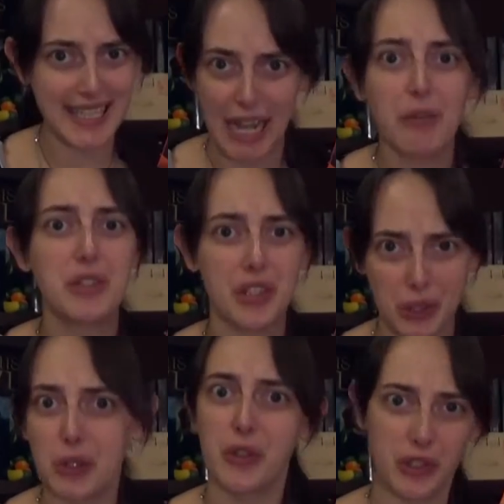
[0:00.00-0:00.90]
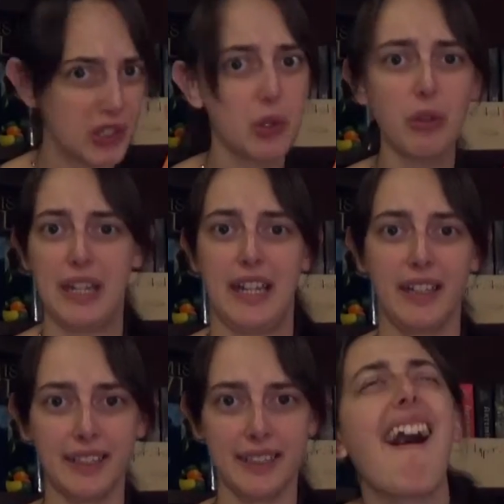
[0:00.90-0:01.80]
down-to-earth story.
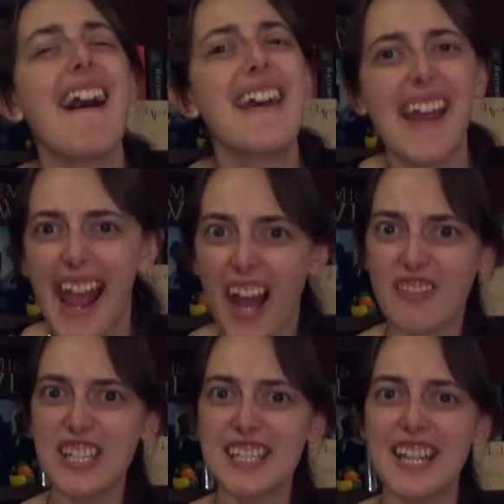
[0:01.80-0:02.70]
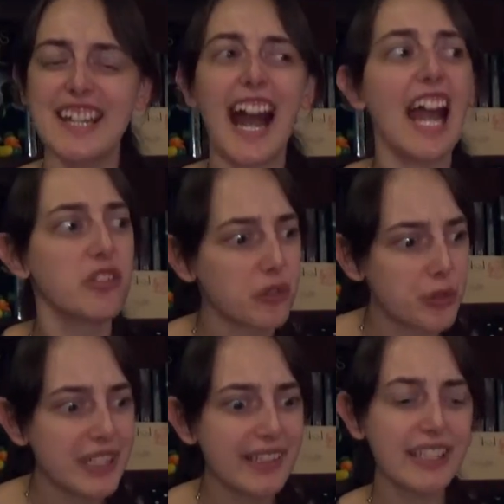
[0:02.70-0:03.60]
And I have to say, I
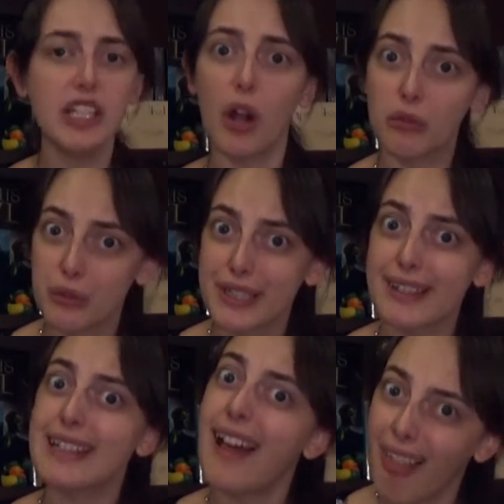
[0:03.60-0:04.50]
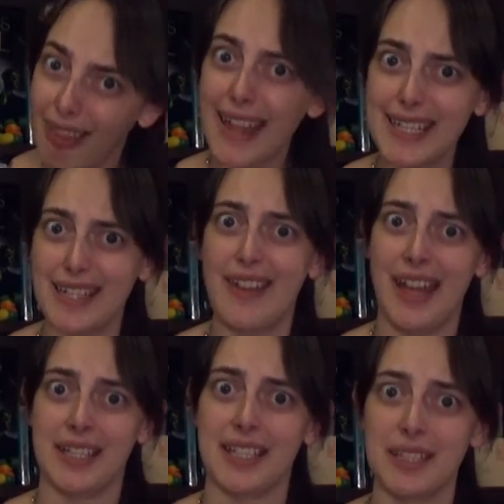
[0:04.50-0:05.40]
really, really liked
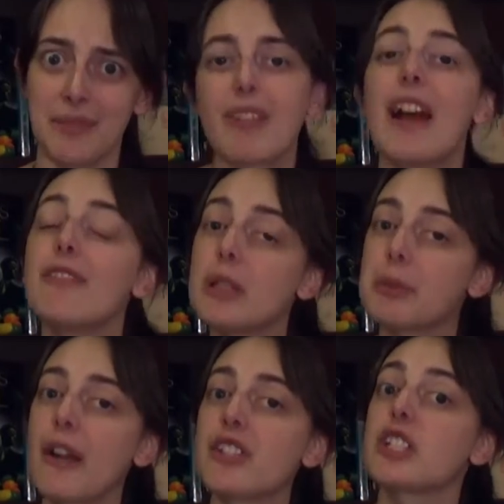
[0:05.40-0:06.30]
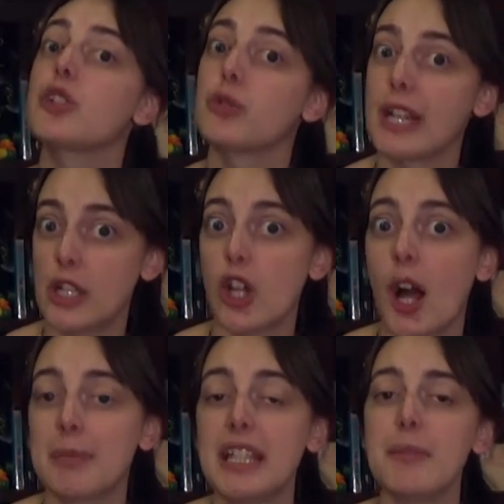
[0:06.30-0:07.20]
that. Philip Brown does a great
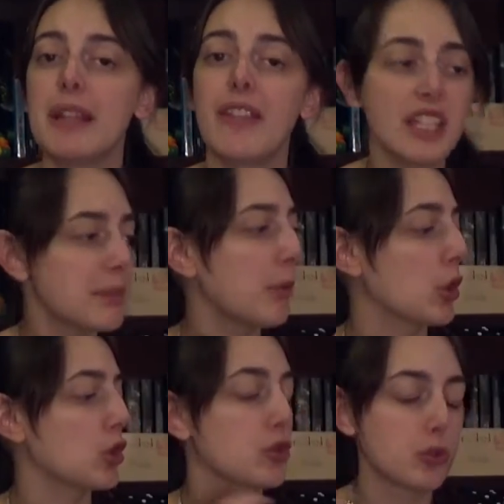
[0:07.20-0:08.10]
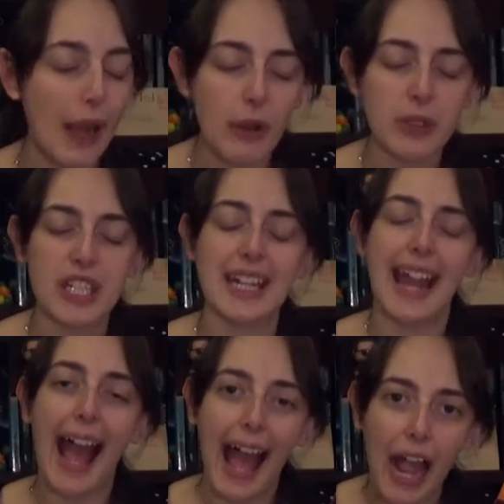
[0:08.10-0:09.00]
job keeping this book grounded
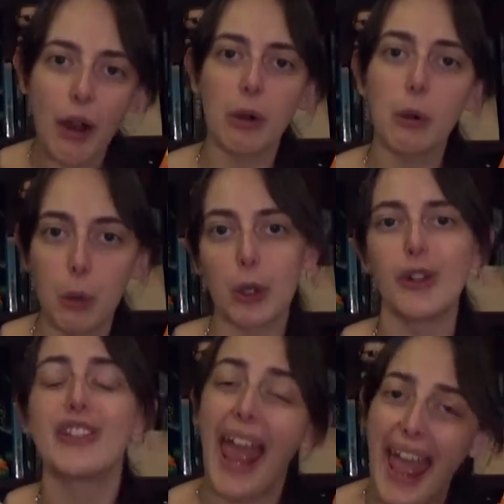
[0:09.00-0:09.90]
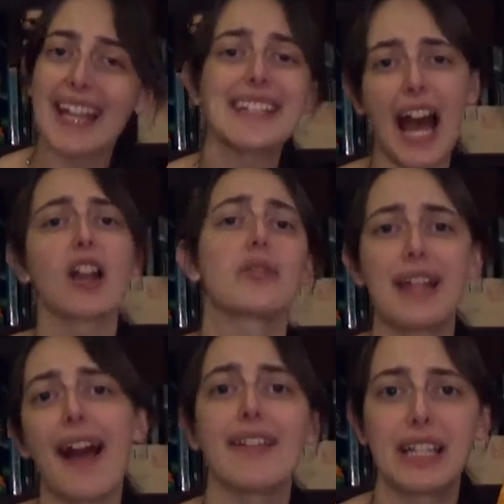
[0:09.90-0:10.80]
in our world and our
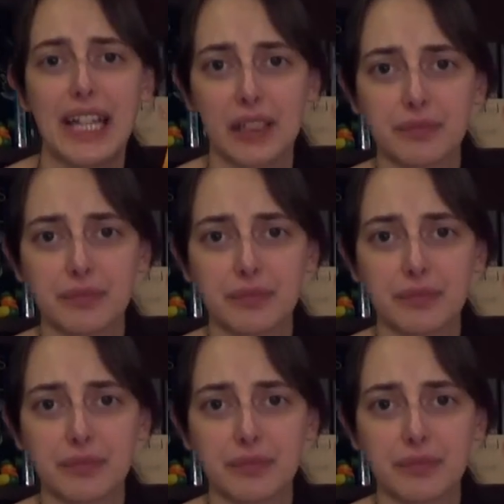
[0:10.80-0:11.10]
reality.